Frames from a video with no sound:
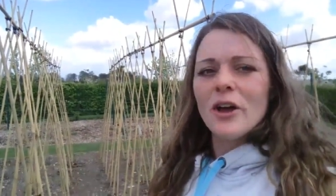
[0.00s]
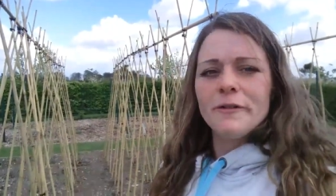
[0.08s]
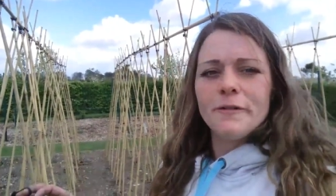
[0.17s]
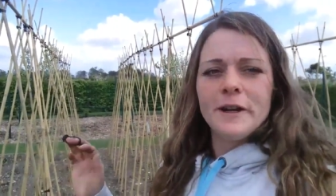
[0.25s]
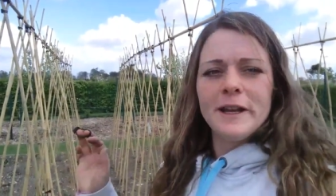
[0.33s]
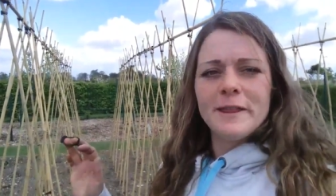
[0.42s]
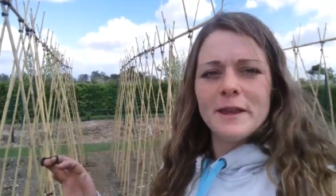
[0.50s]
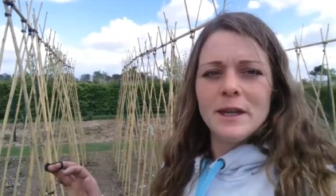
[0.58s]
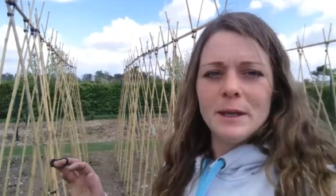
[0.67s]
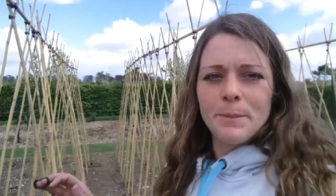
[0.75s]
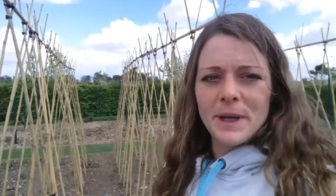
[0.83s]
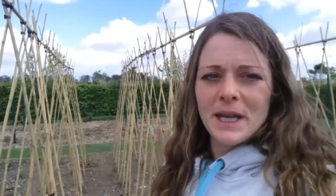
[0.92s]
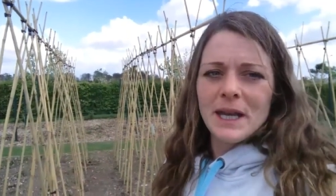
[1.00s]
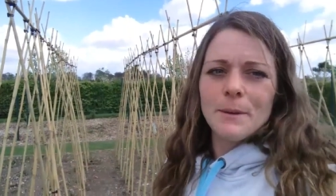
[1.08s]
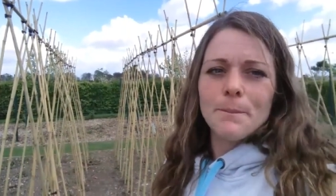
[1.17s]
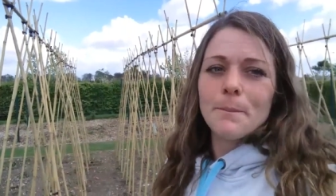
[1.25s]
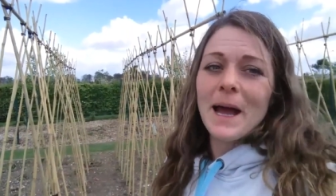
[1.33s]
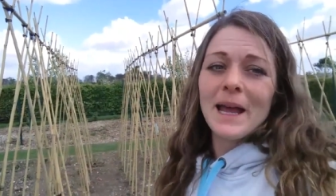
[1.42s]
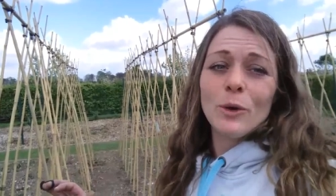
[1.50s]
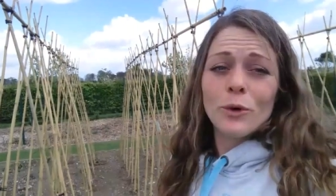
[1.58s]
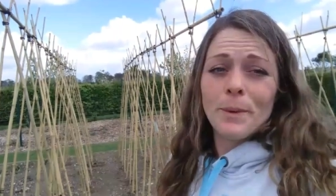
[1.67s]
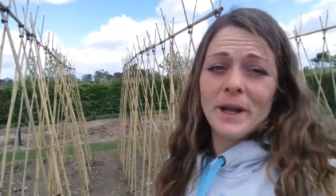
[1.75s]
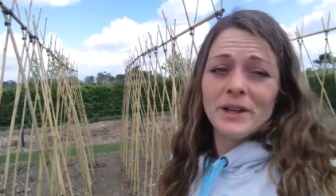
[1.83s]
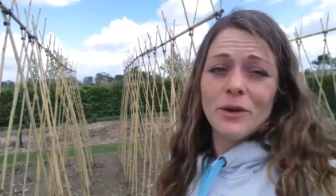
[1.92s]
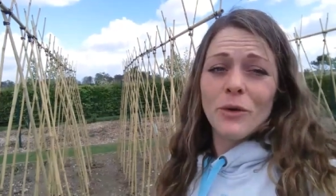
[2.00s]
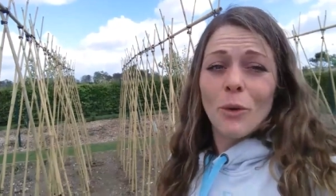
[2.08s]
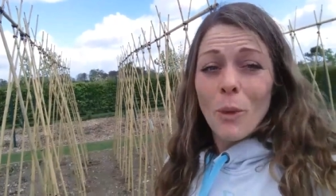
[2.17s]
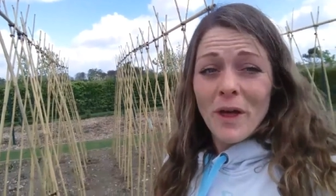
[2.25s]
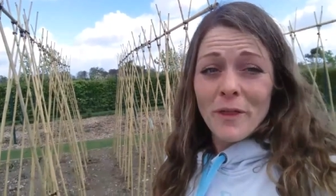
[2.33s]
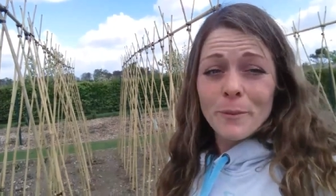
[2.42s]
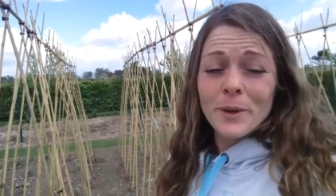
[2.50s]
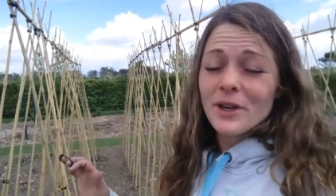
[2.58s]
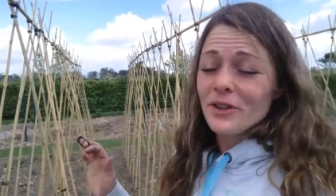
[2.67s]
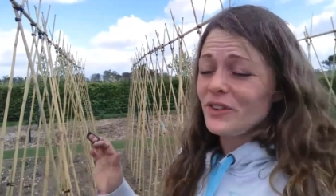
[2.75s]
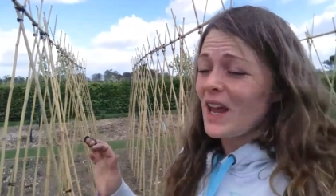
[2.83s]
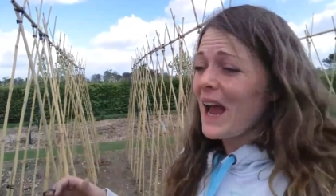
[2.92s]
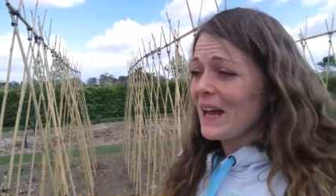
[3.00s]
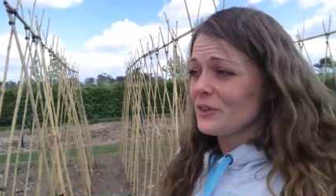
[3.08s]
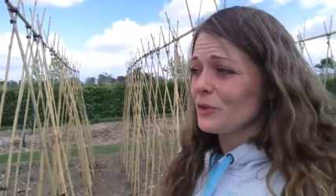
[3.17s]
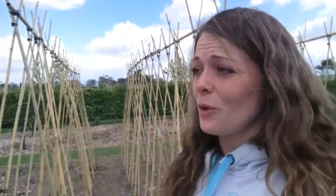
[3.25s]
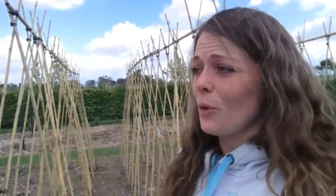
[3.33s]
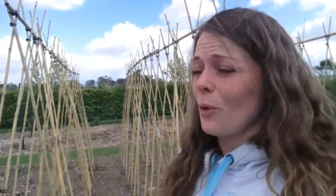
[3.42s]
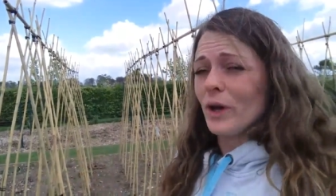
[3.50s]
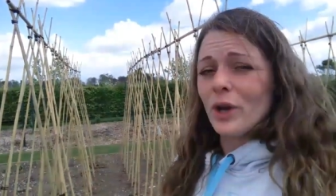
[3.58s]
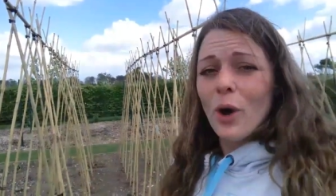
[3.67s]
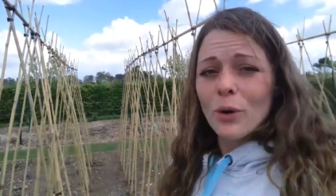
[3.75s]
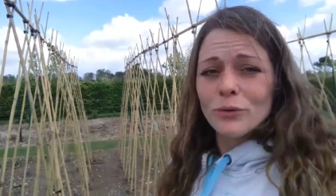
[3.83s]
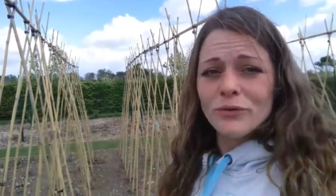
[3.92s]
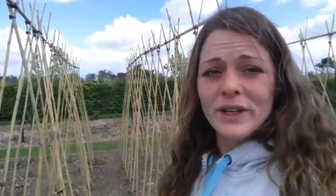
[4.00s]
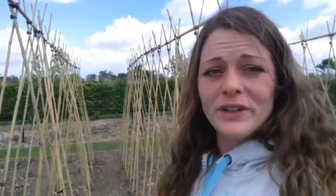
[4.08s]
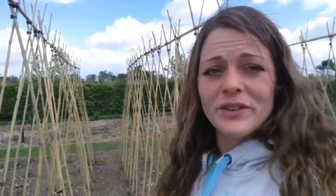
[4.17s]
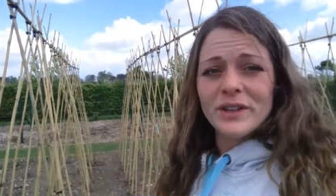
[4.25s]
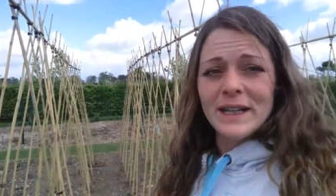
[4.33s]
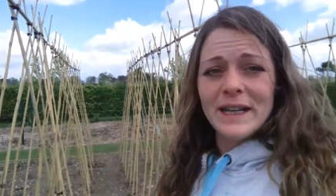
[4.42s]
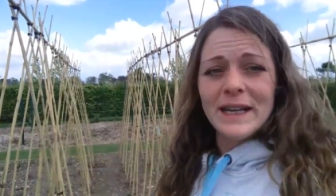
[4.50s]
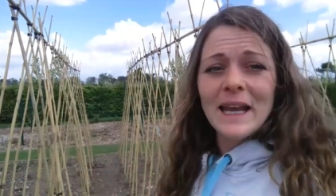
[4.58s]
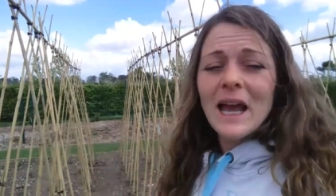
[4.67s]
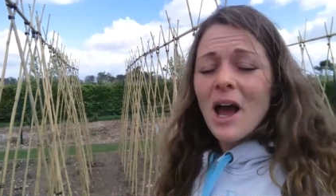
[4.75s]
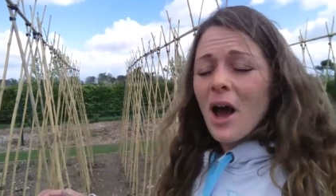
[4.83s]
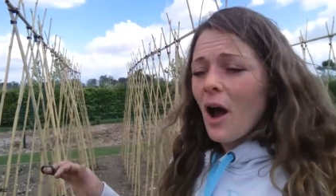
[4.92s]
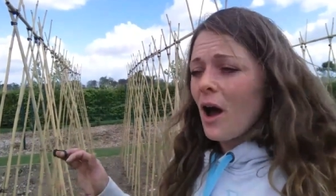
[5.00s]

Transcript: Hopefully the beginning of May or depending on the weather because it has got quite cold recently.